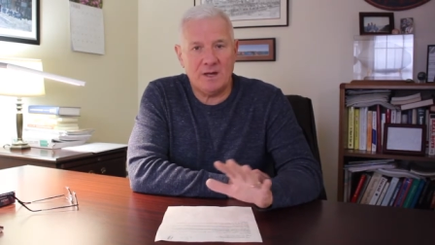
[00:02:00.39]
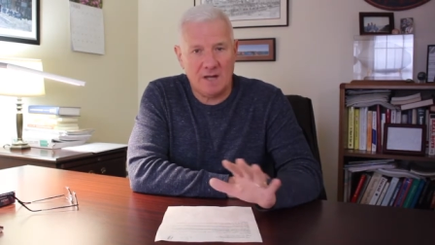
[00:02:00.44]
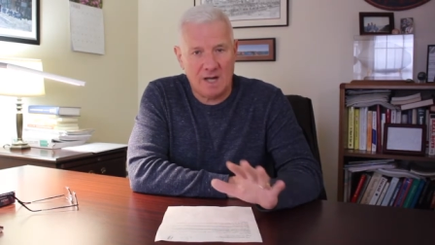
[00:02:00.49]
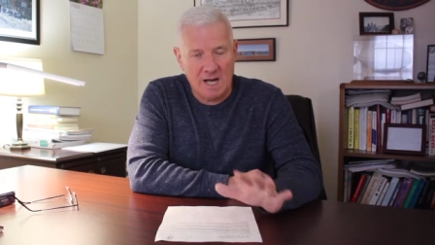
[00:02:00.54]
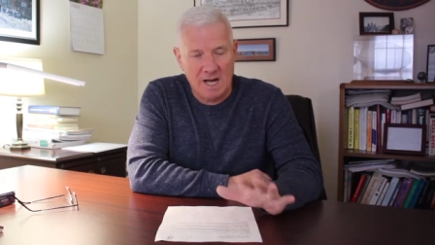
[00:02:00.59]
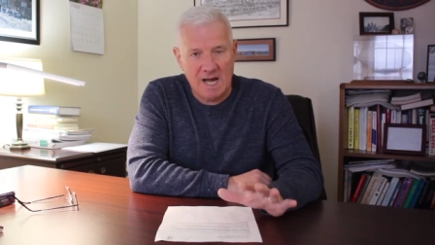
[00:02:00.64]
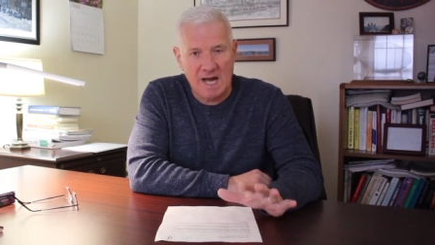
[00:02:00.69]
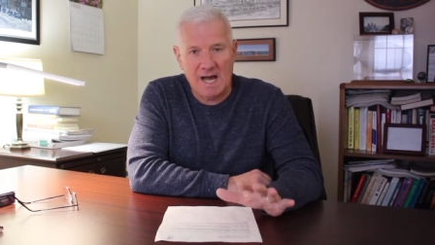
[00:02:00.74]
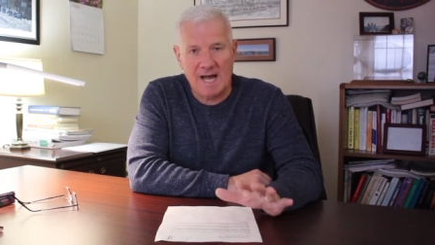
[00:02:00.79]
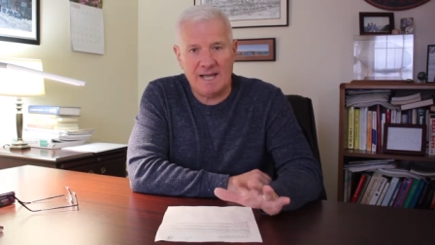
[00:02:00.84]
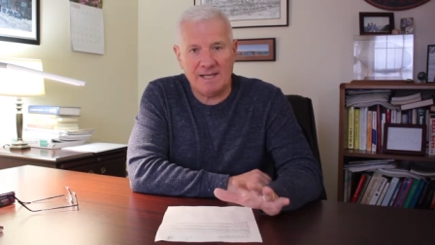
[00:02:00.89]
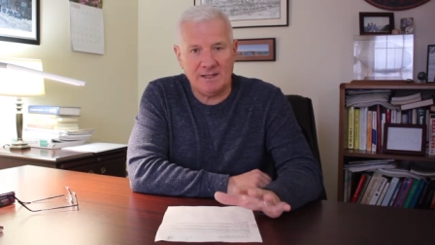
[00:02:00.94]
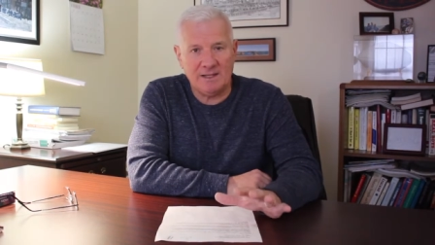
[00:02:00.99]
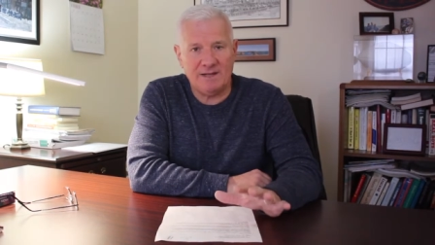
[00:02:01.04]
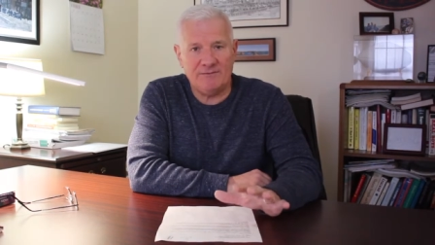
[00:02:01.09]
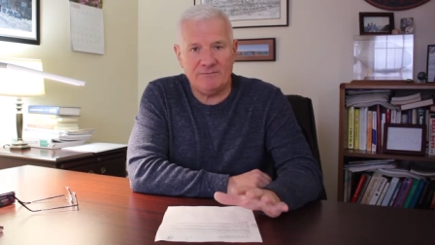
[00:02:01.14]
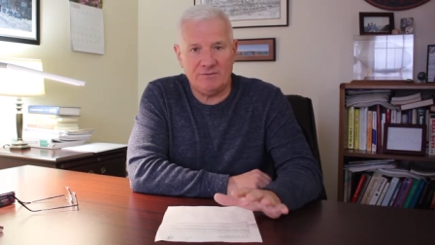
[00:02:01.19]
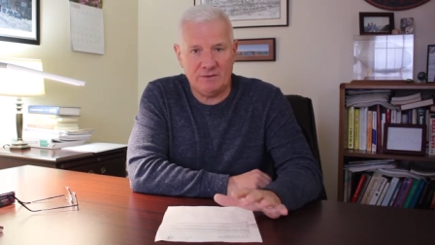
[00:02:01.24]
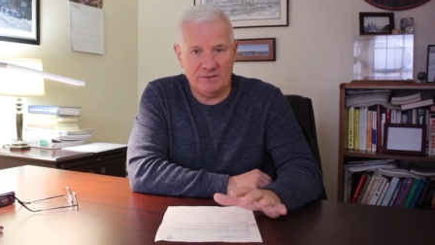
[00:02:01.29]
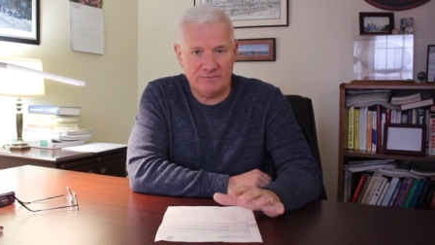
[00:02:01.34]
a high
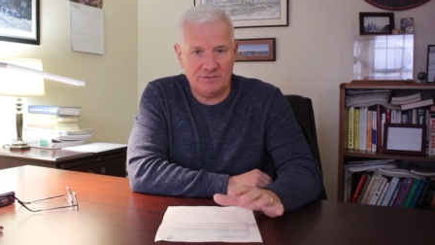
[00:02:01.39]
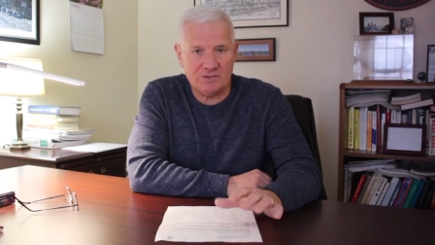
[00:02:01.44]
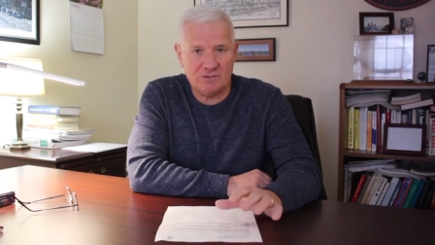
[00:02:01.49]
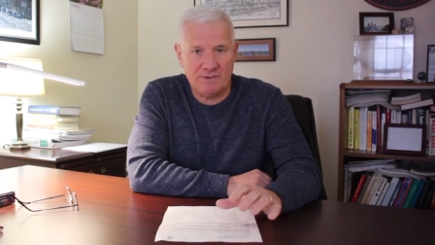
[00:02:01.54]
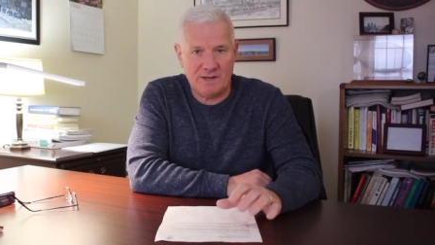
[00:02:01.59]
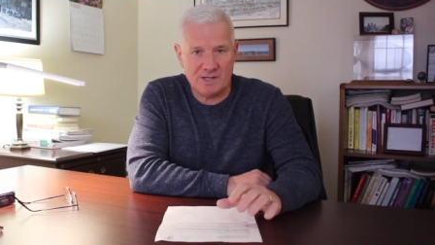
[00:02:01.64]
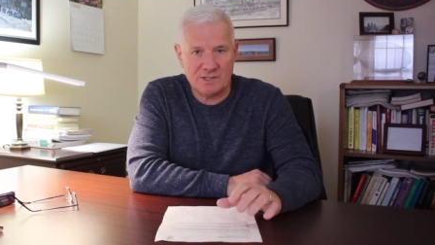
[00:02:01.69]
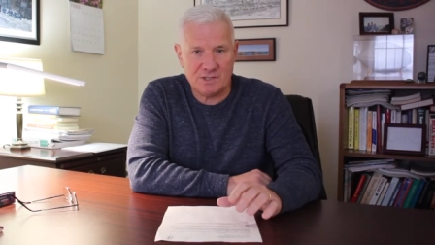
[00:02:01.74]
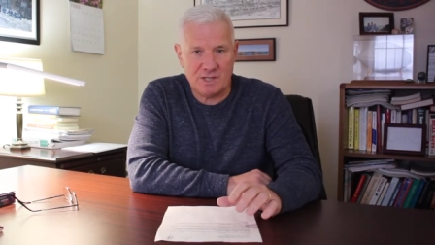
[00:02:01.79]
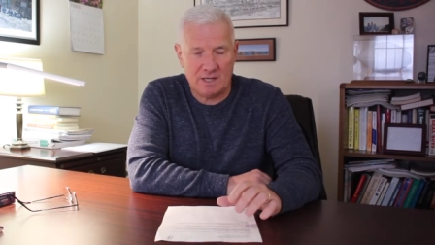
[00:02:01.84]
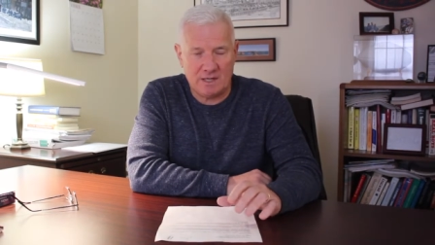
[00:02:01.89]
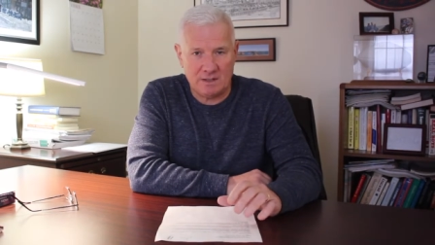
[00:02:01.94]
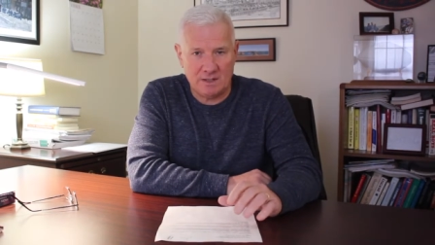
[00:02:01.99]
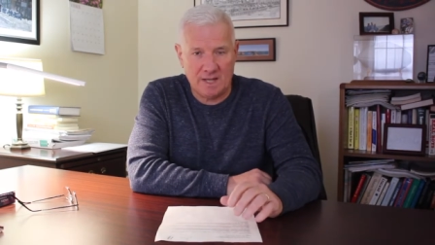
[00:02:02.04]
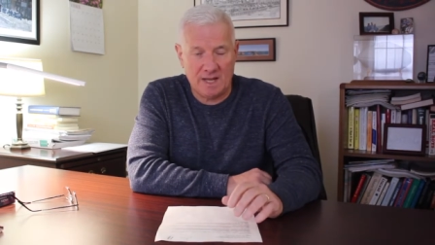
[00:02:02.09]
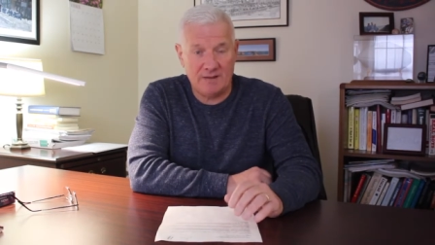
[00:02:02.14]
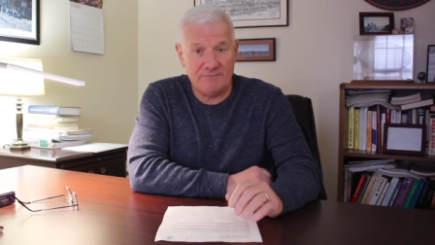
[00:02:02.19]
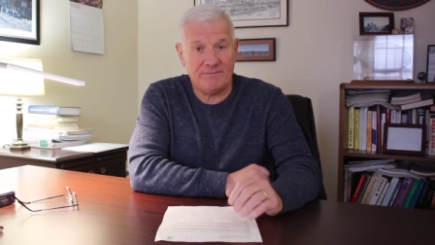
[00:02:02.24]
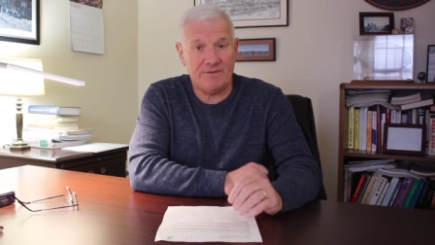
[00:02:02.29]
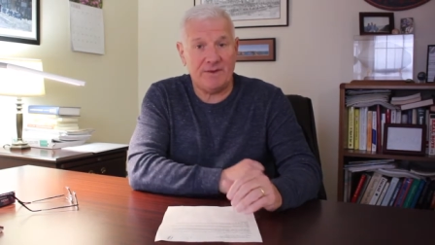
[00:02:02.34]
level of stress in our
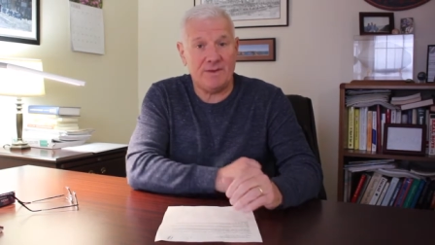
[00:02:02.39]
life.